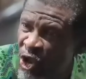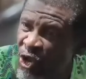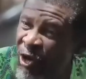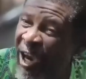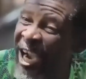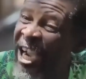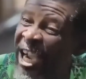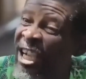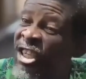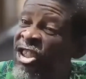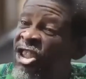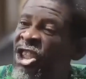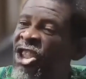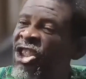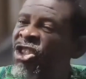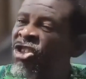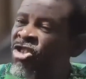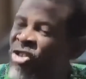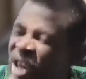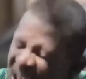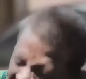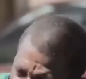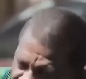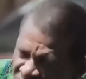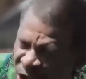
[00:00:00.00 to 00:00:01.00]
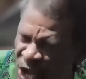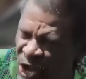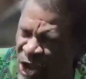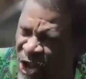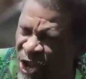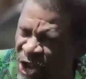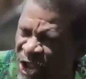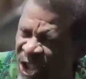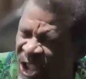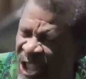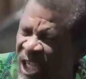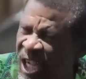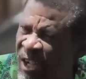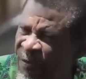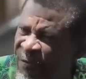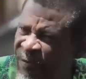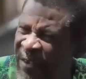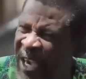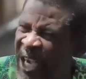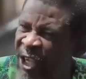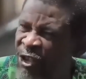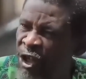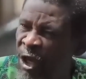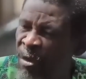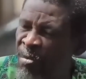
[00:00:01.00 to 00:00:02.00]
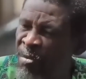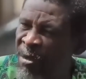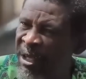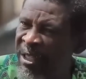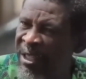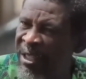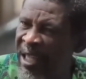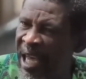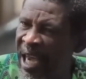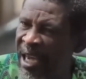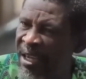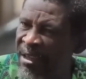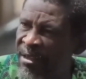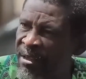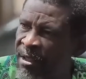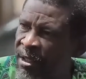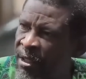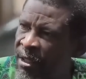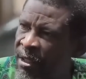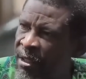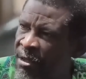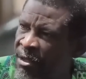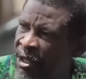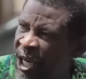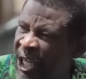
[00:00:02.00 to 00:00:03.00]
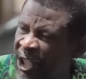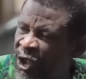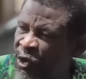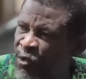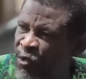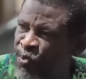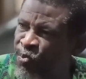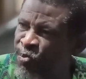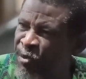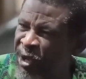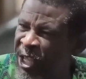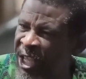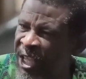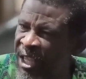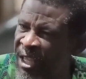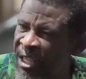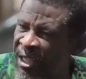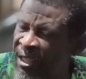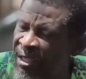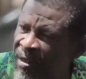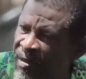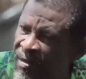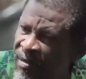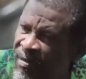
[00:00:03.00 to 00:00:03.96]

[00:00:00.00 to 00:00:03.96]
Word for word: You are a disgrace to yourself and your mother. Yes. Not me.